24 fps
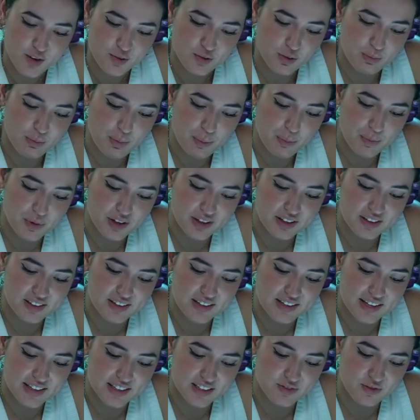Remembering in
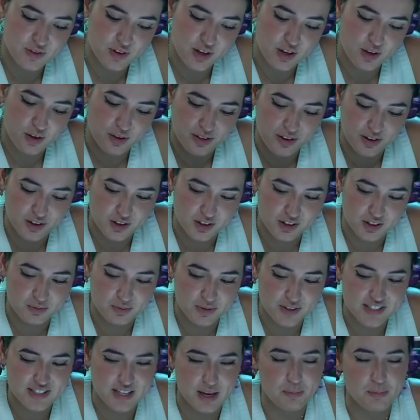the next video they're gonna
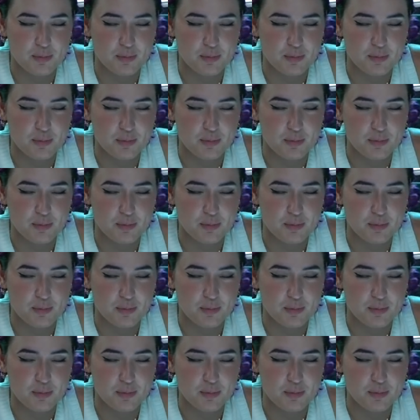be separated.